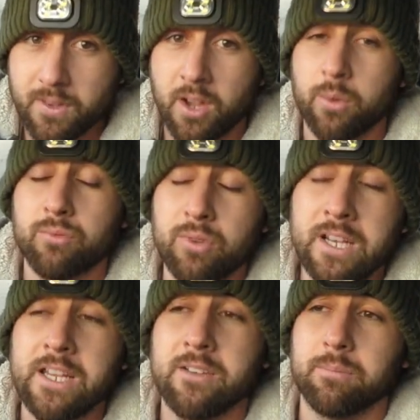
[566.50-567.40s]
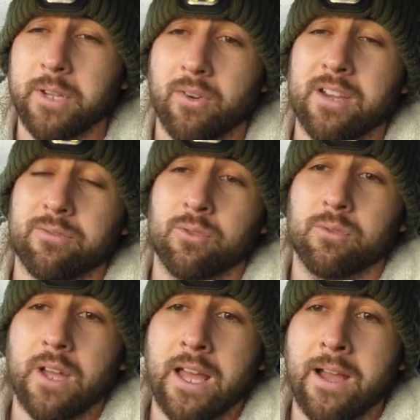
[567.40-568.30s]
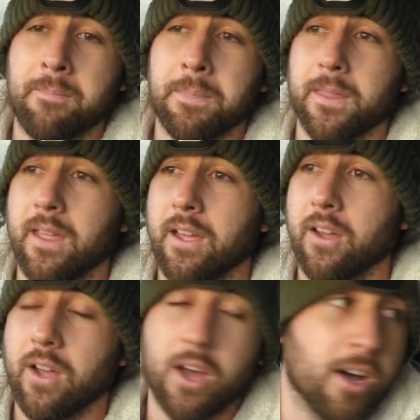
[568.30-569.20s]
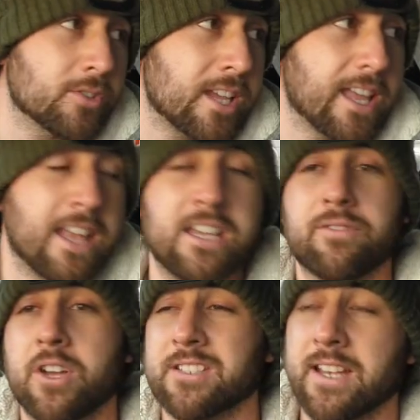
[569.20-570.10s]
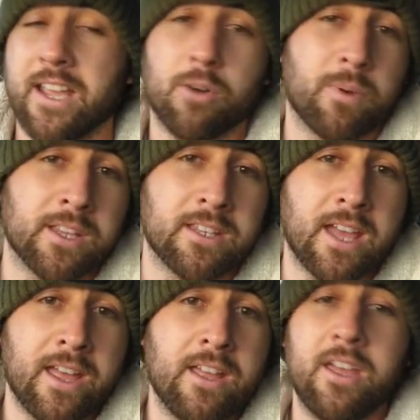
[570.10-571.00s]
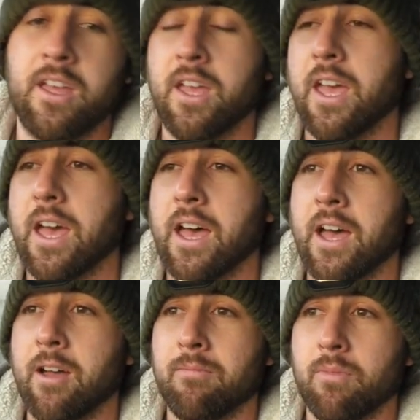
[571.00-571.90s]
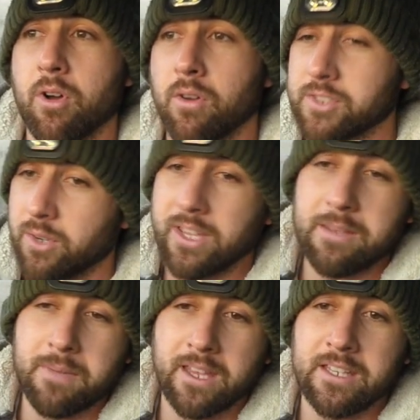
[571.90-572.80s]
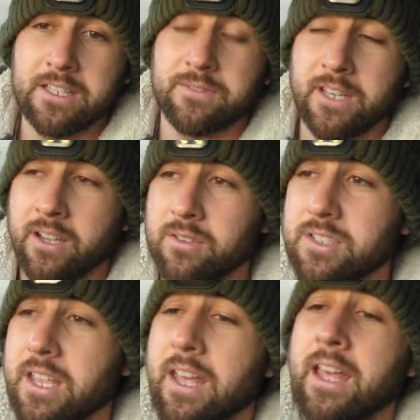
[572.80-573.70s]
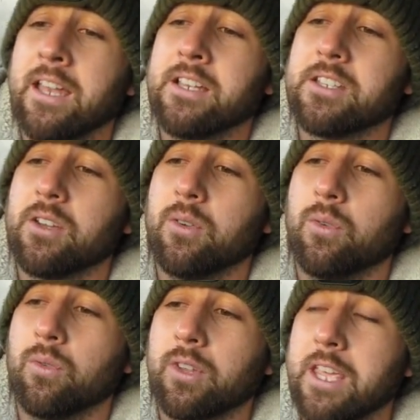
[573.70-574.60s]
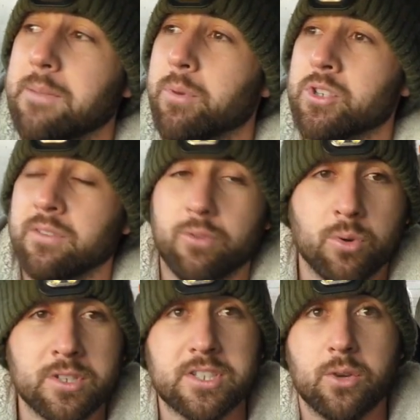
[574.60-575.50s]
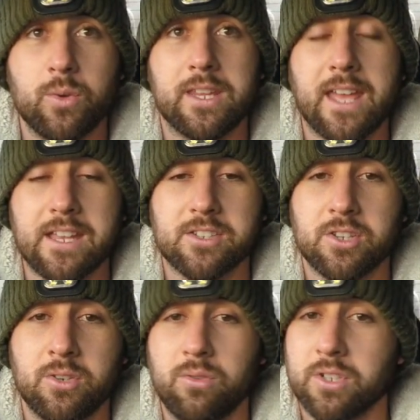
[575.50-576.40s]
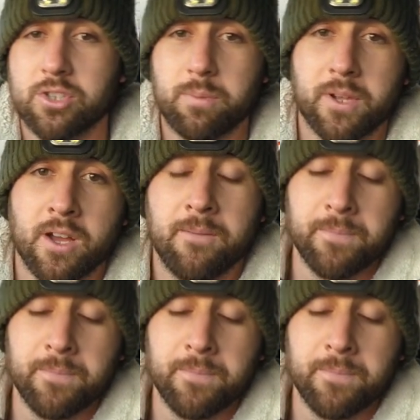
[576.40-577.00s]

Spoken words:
I would really be grateful. I'll take any advice and any help I can get. Obviously I'll keep making these videos and keep pushing forward until we get to a supercar.